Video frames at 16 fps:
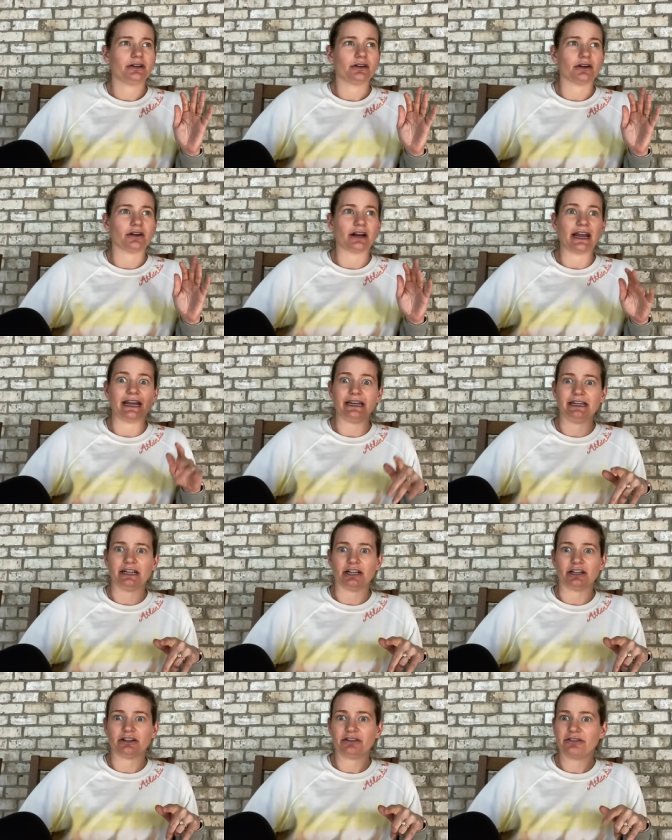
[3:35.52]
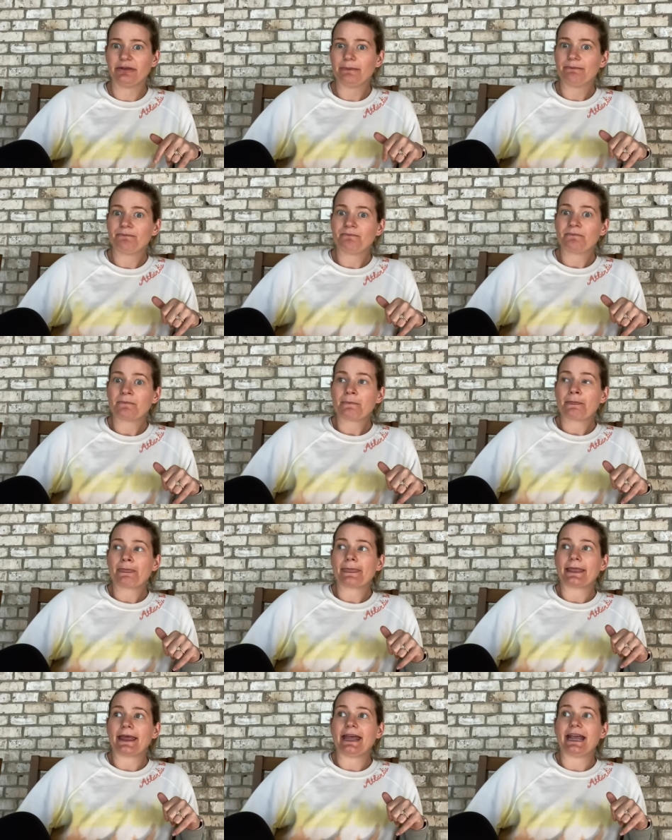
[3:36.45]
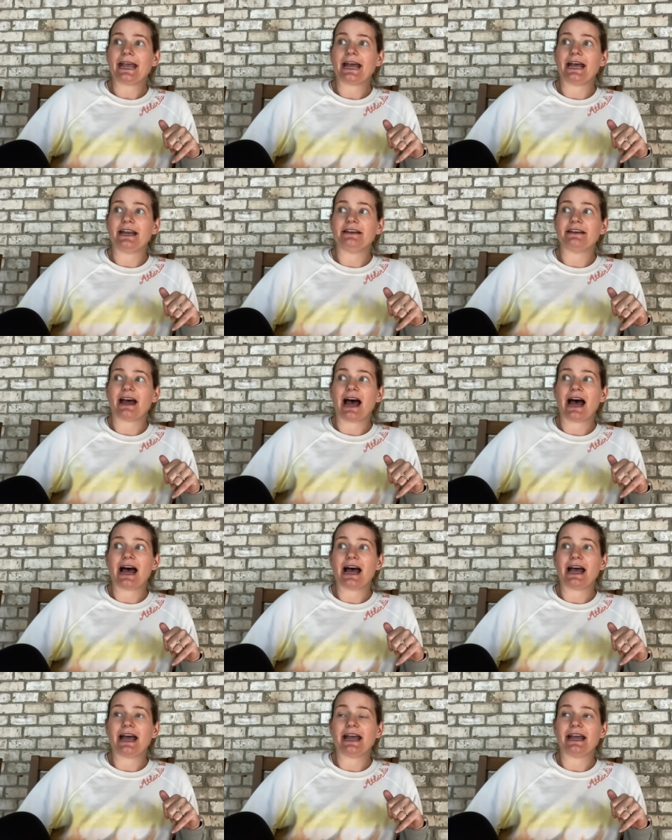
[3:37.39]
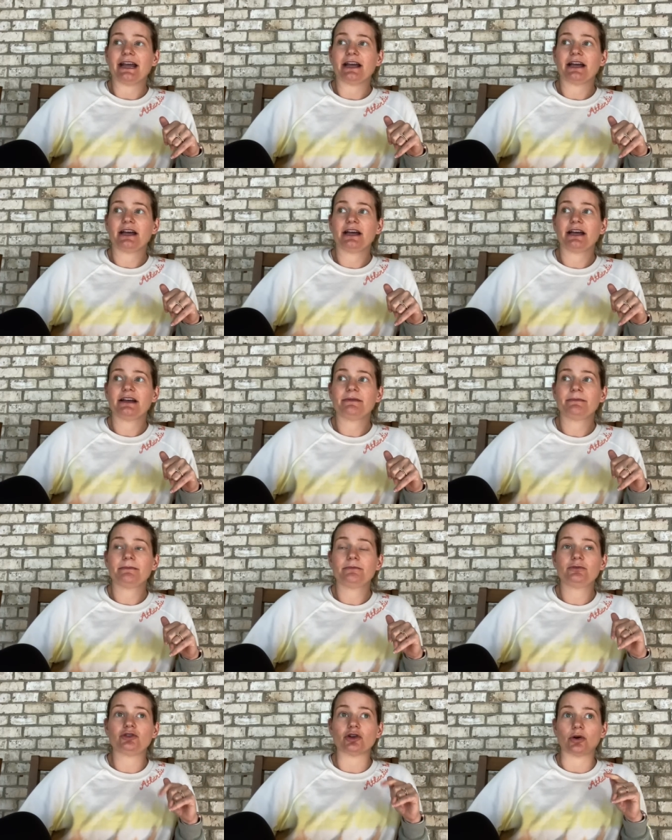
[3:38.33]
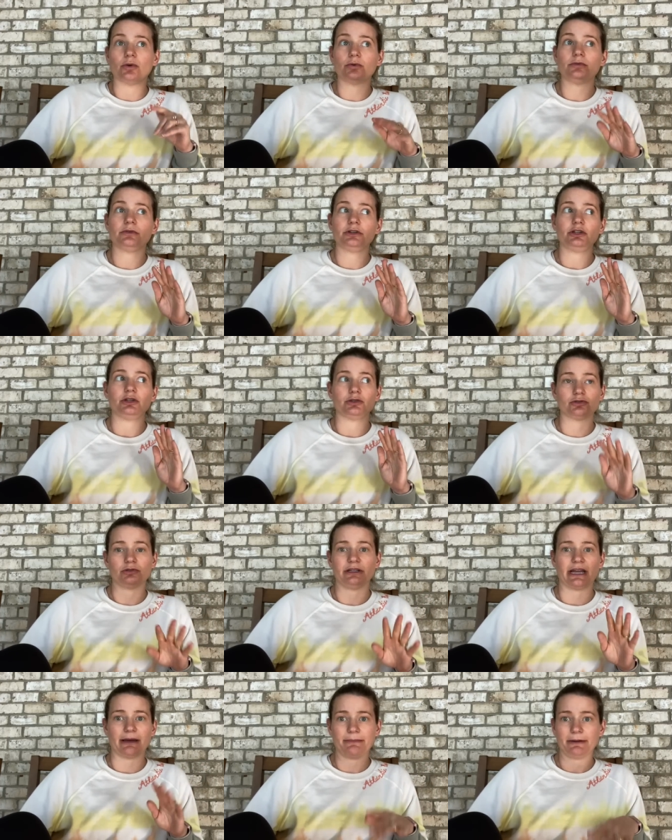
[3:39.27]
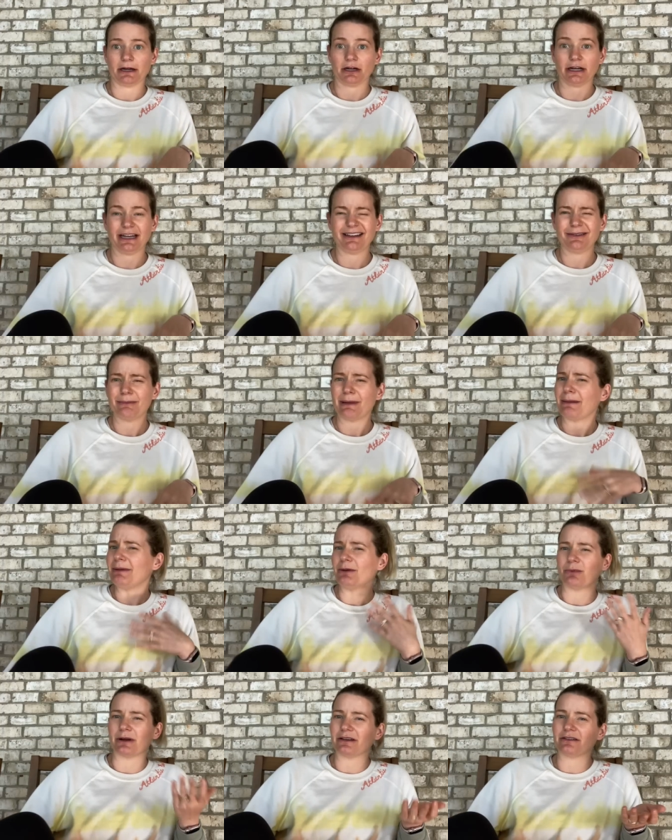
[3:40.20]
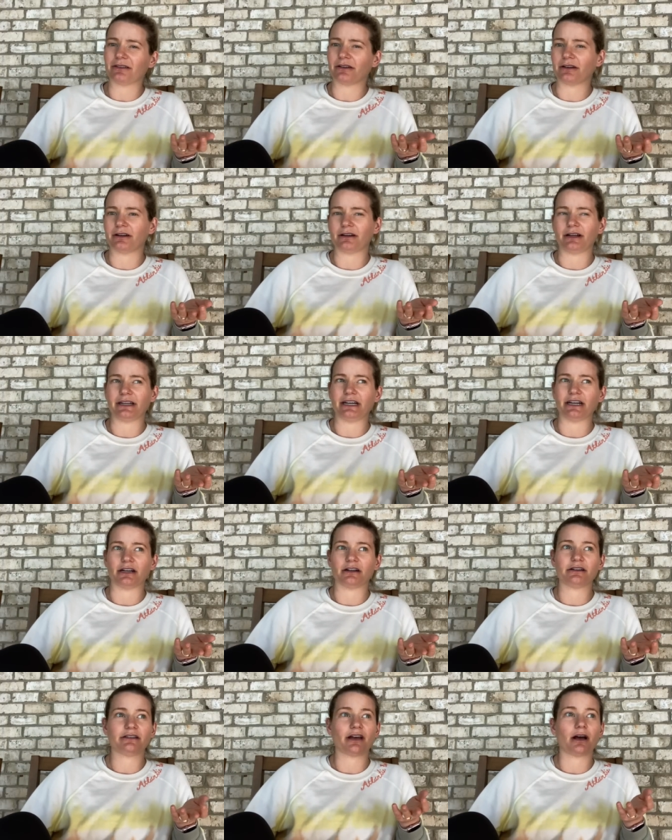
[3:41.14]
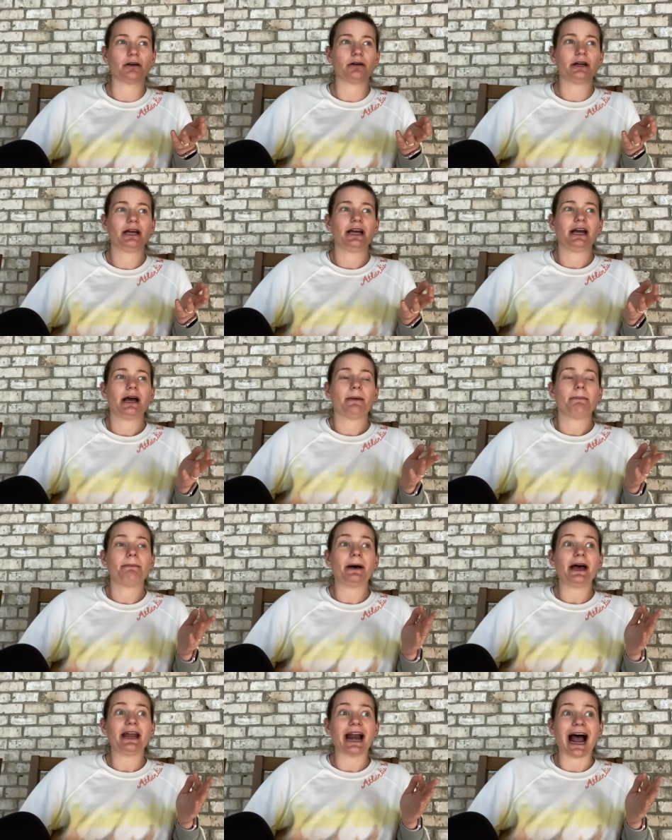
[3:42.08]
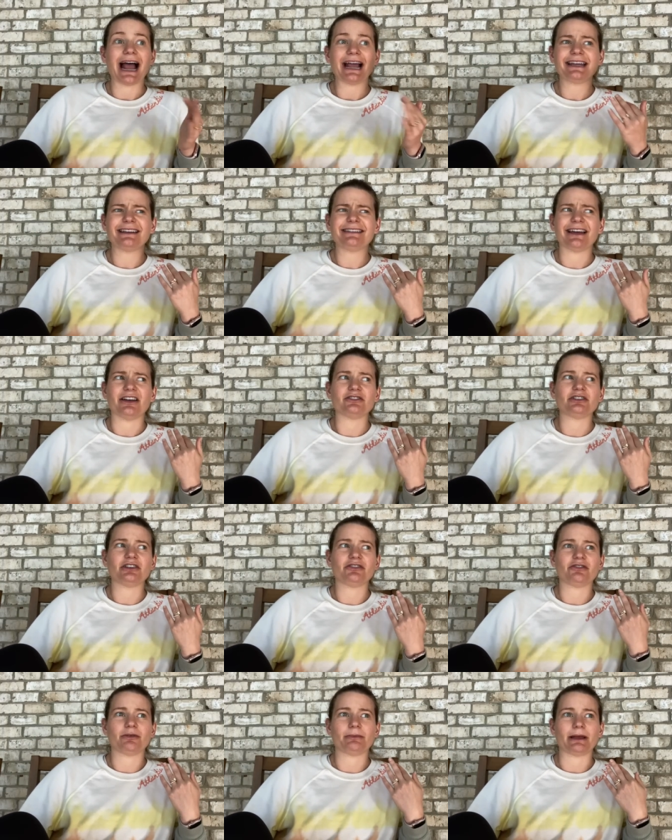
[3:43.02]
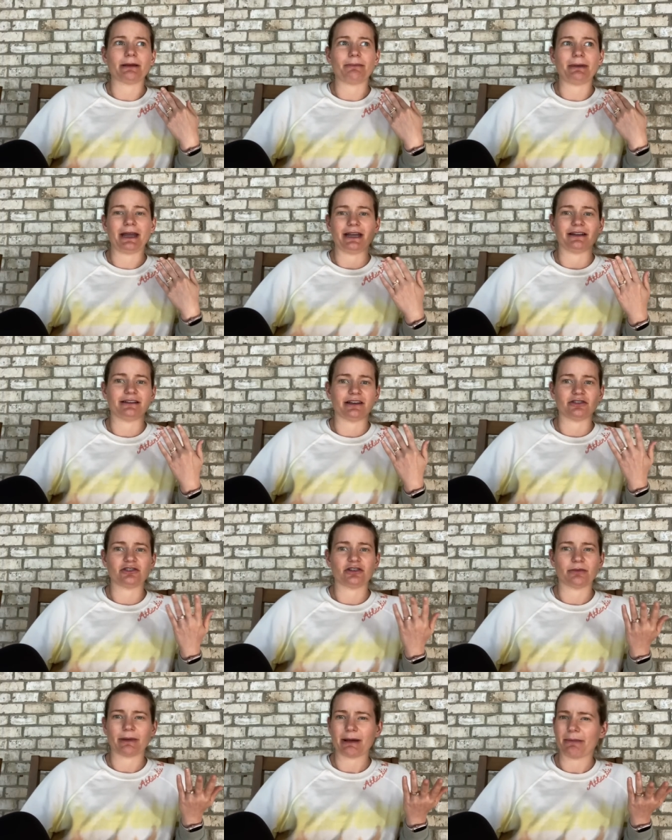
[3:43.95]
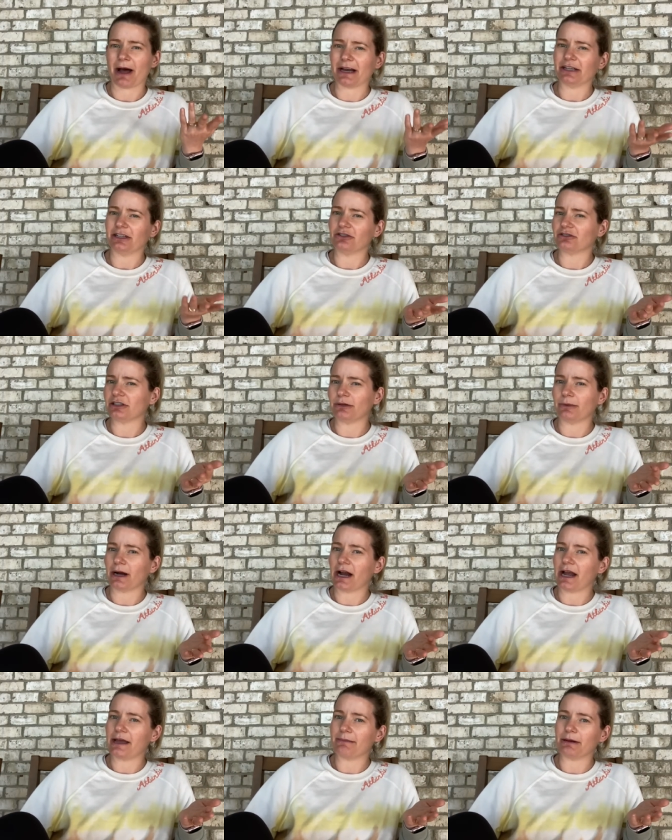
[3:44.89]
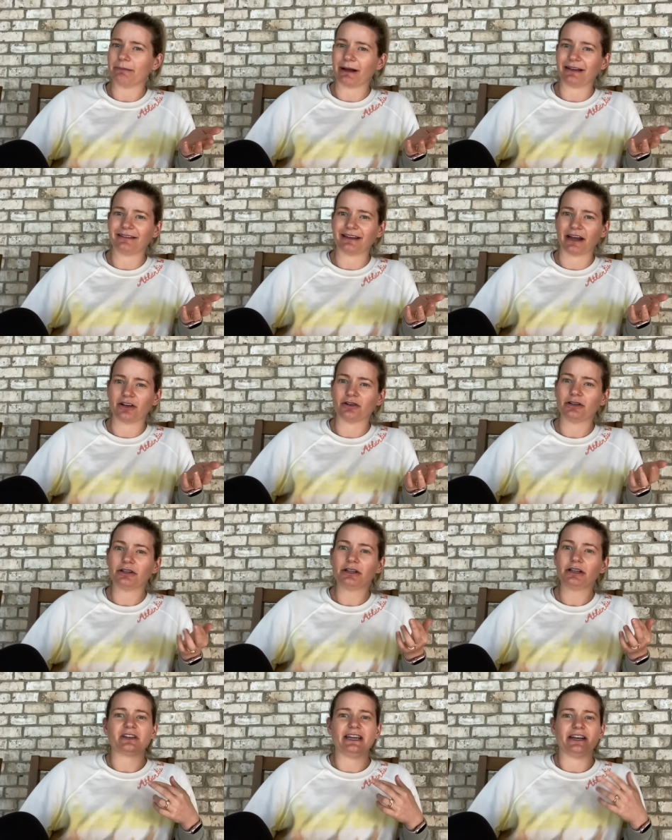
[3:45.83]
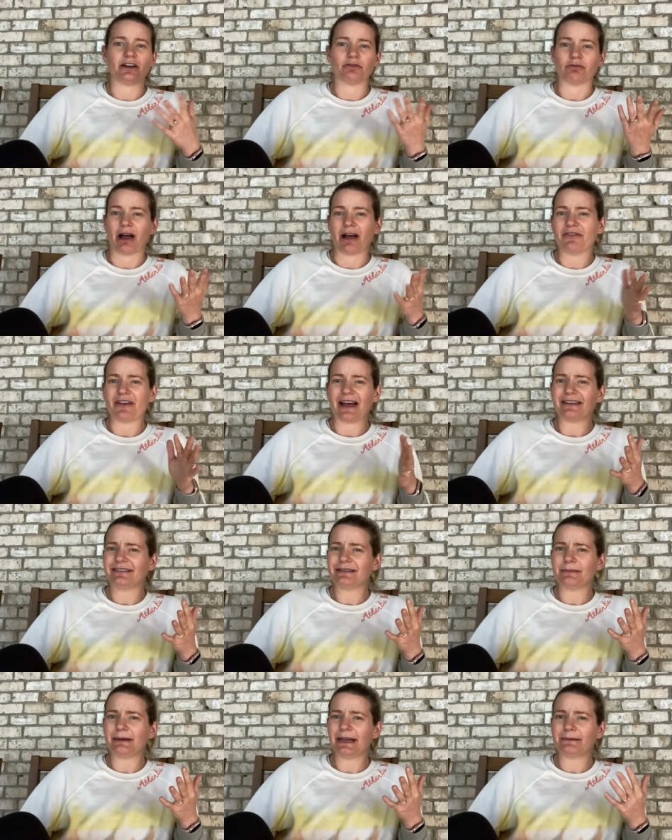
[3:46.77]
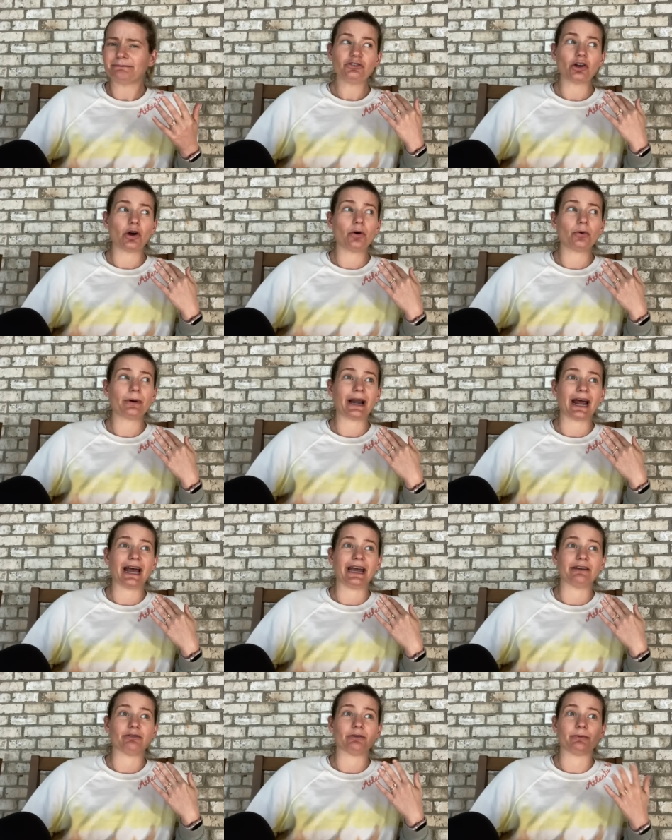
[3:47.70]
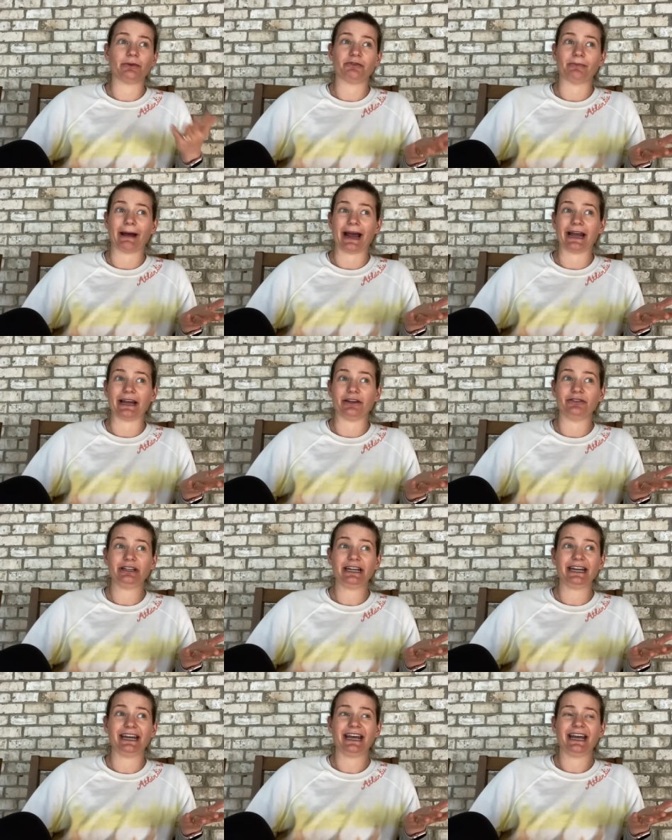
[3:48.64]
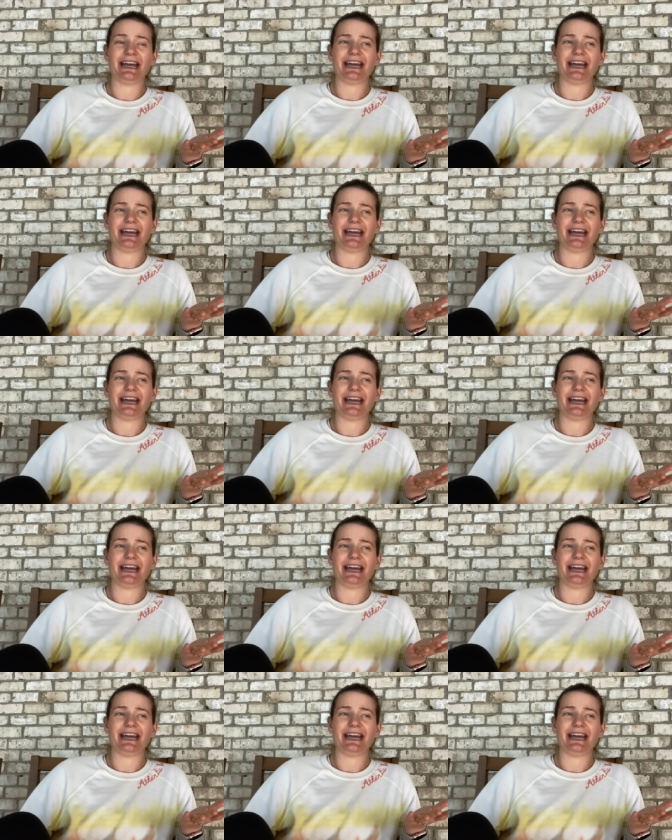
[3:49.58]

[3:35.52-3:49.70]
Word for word: or eight years. And I don't usually get periods, maybe once or a year or so, but I can tell just from like paying attention to my body, usually where I am in my cycle in a rough estimate. So when I removed my I U D,